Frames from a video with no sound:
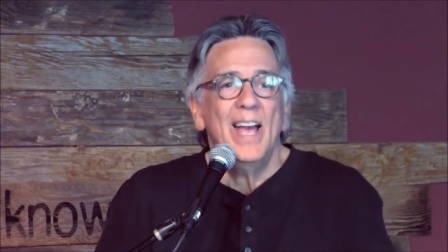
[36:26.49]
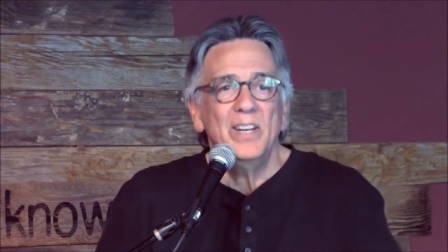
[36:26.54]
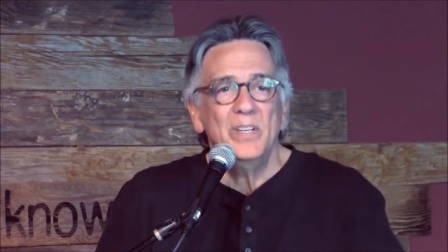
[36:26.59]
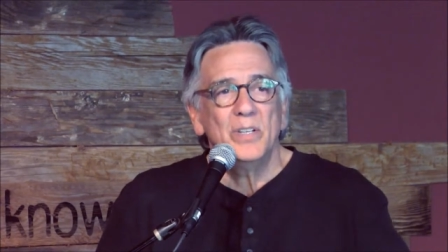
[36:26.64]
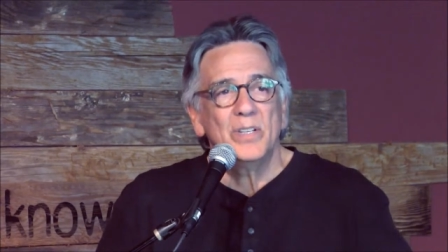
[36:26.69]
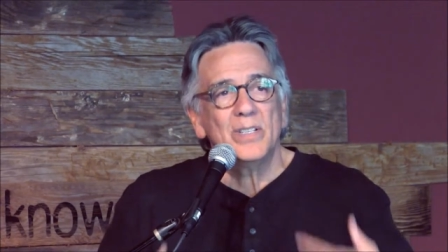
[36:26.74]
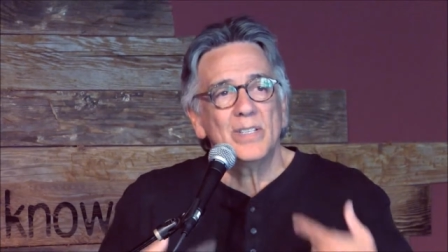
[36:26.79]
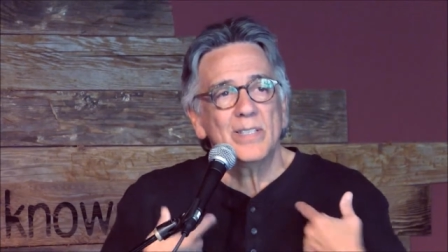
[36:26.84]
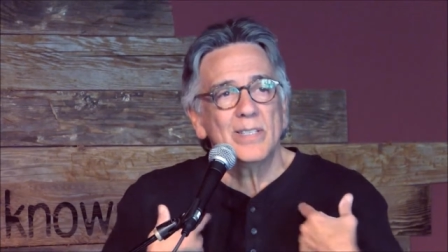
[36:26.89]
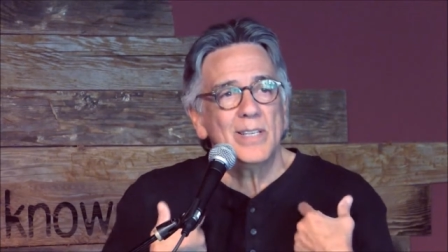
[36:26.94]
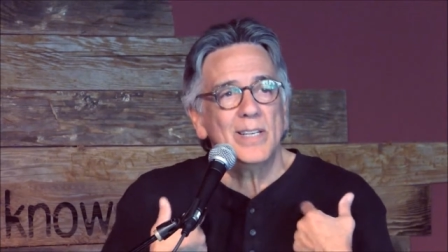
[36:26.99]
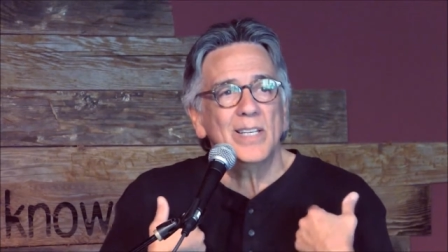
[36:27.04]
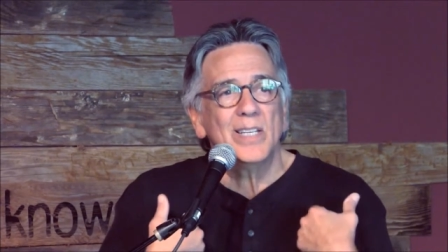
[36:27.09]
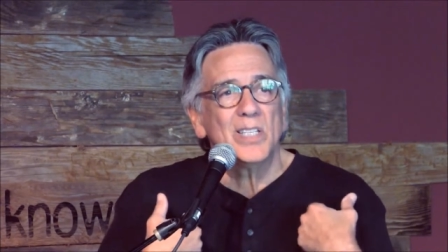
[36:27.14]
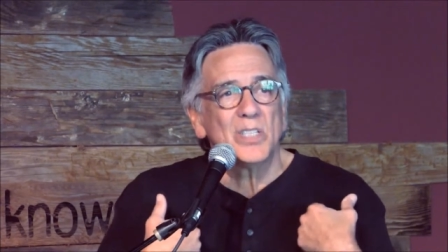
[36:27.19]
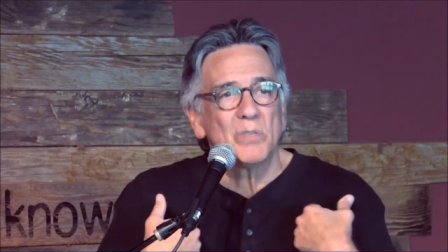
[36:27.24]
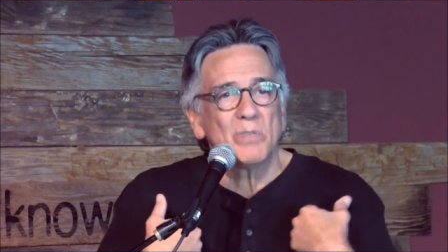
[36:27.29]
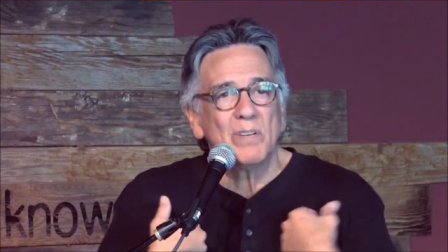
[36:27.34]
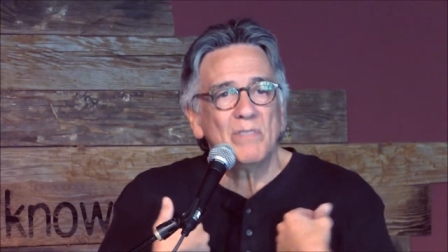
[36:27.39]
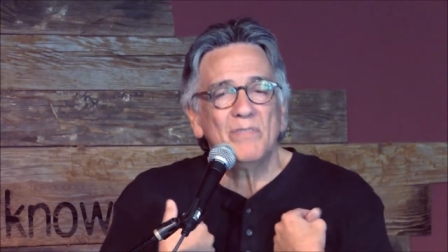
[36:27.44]
and you can see
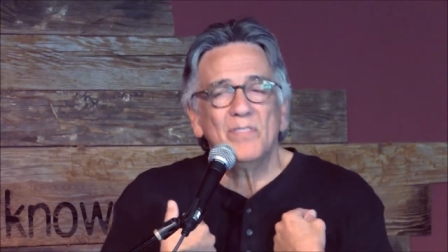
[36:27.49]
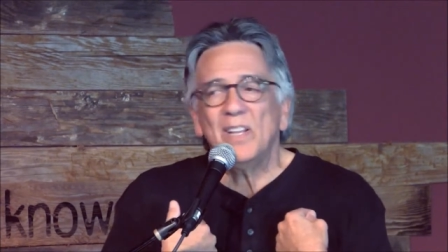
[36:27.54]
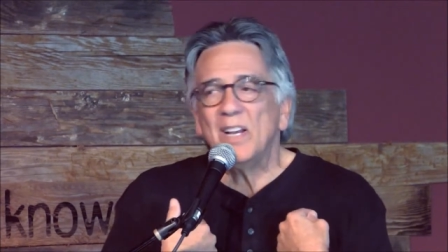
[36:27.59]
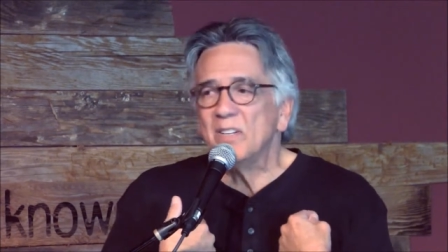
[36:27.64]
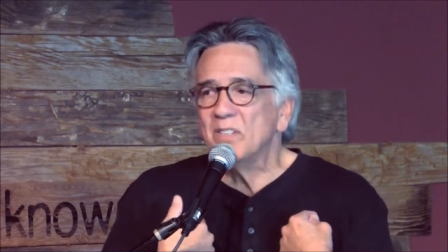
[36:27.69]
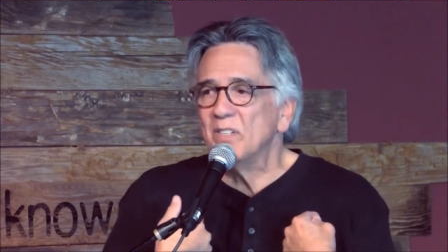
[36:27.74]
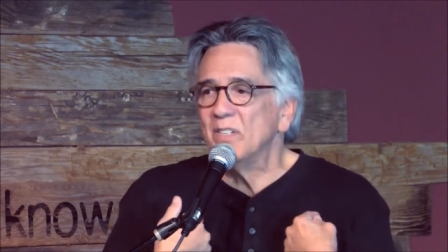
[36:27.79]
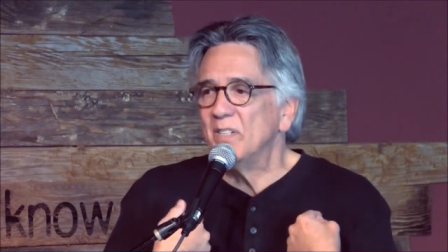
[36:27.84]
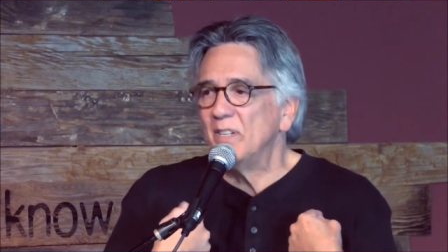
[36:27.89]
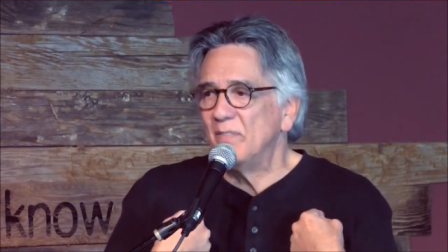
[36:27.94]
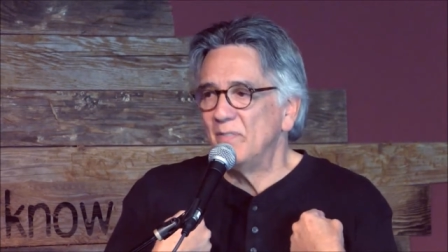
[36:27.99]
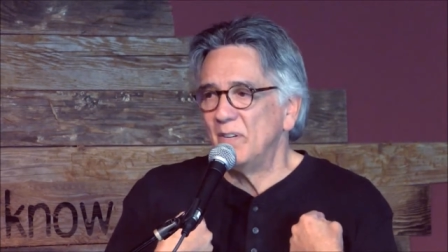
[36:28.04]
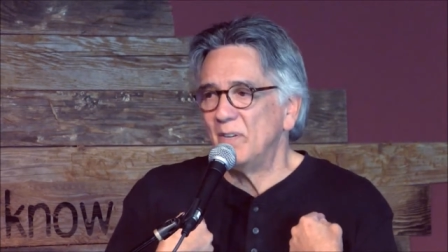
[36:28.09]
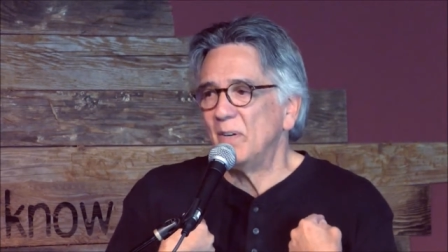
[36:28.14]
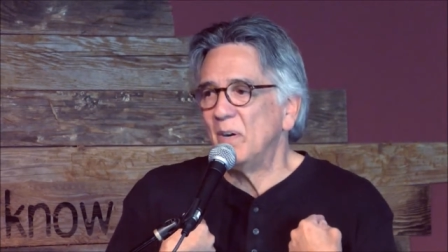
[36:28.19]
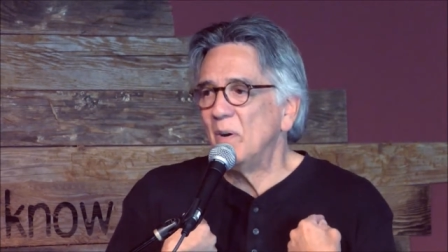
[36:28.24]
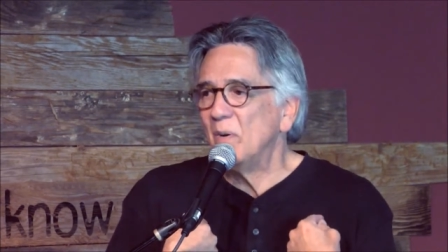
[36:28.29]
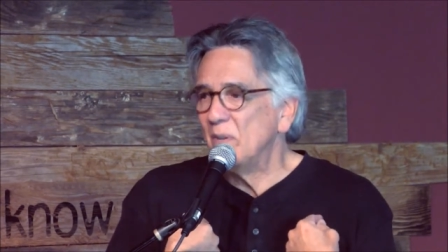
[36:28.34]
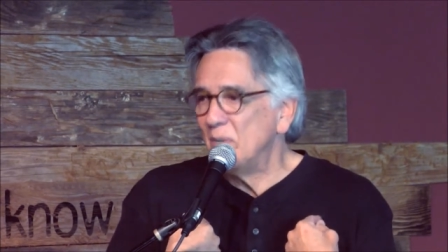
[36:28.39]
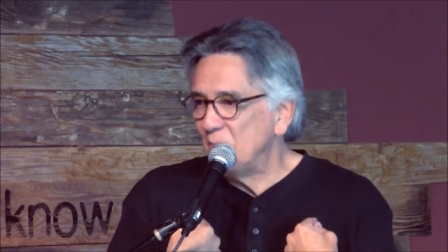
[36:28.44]
it as a reflection of
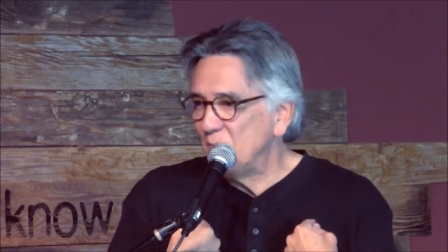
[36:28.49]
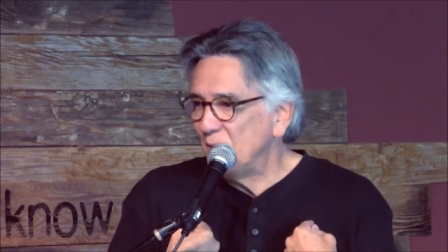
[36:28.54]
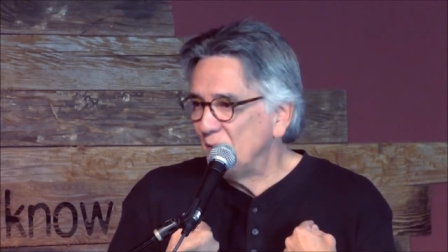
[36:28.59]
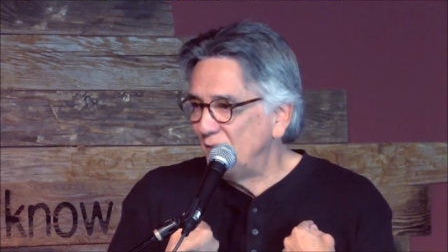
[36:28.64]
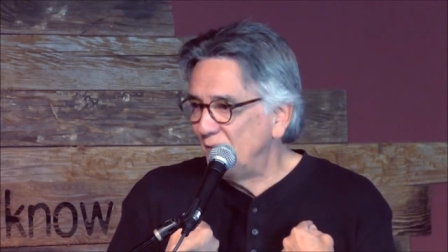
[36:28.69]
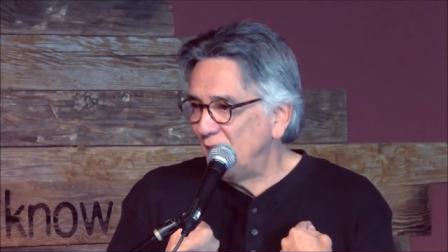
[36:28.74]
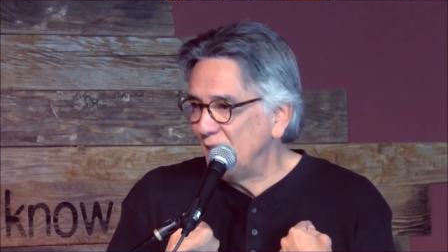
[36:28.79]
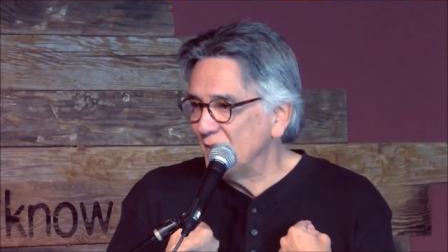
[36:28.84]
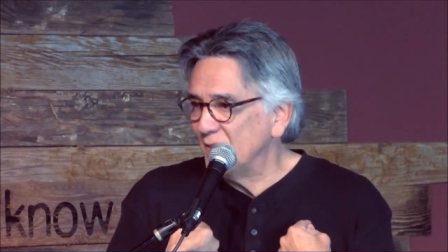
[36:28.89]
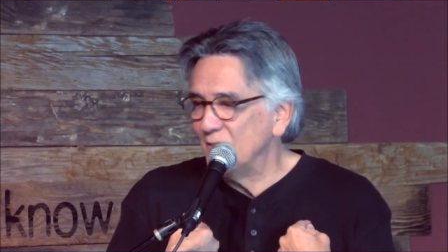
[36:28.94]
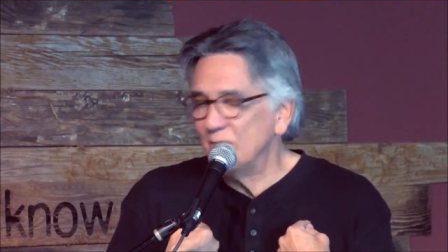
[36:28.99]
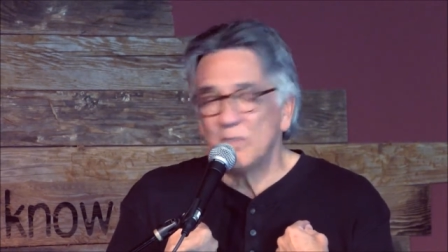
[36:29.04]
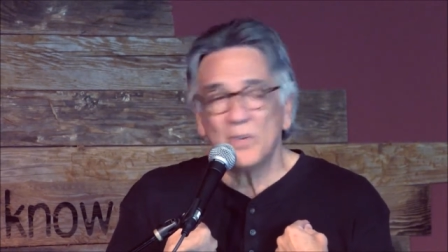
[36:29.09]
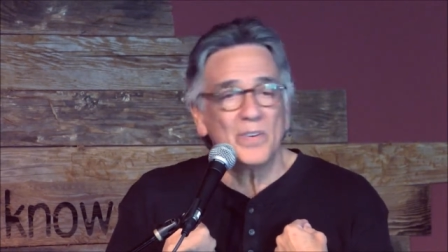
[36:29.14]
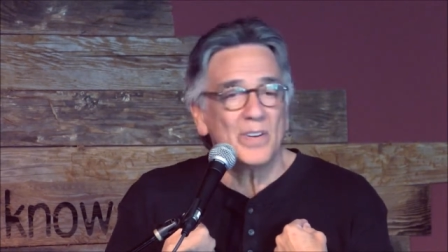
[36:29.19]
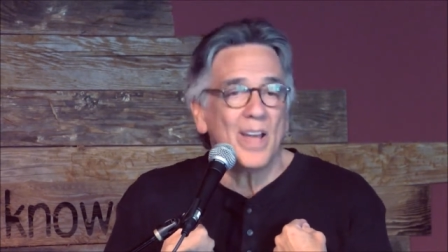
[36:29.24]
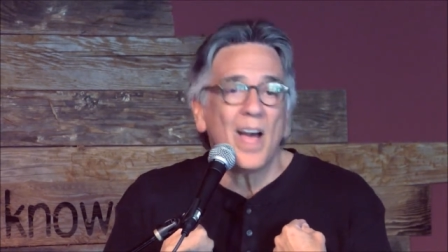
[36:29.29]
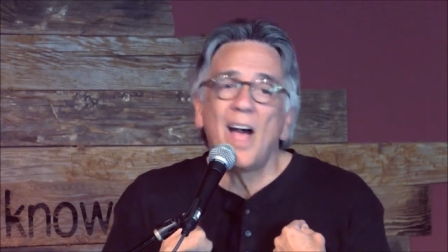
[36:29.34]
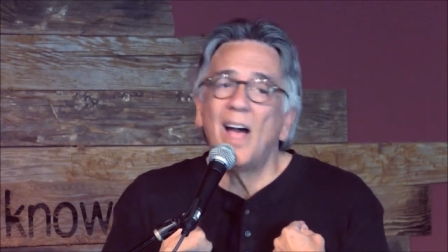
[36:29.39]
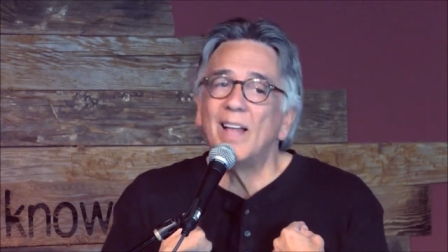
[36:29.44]
your own imperfections
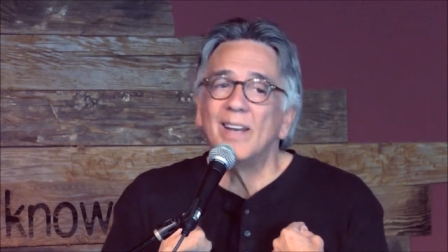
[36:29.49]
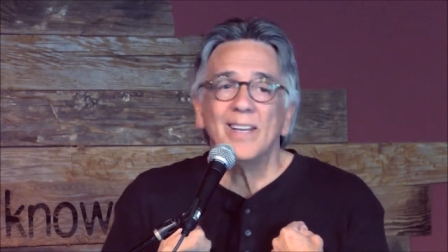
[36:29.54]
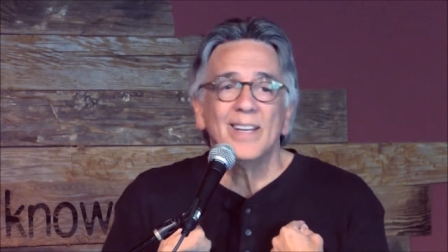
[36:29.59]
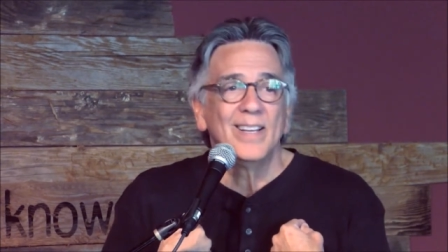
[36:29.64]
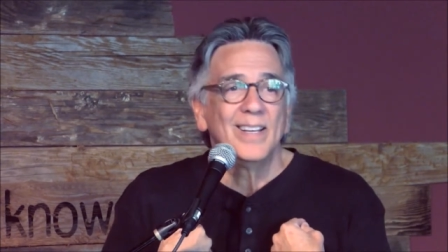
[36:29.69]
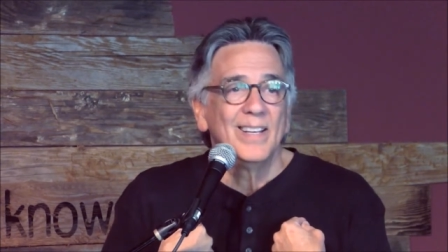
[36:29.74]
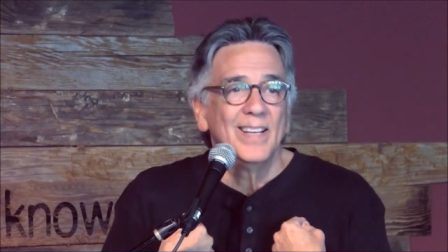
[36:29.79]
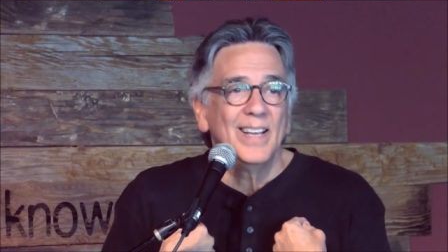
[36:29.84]
or not.